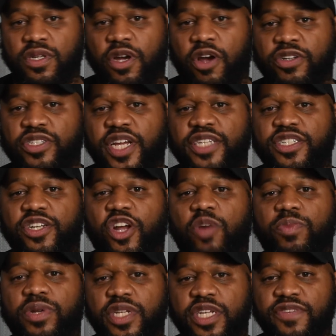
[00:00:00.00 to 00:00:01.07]
are changing our
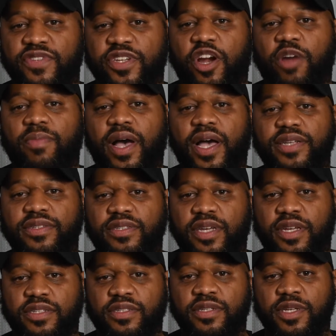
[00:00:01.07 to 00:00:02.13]
beliefs and our
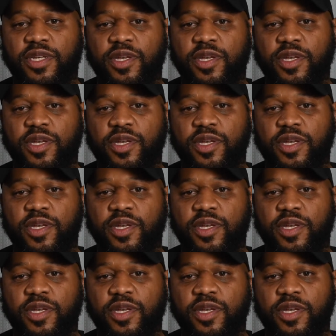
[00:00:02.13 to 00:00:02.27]
mindsets,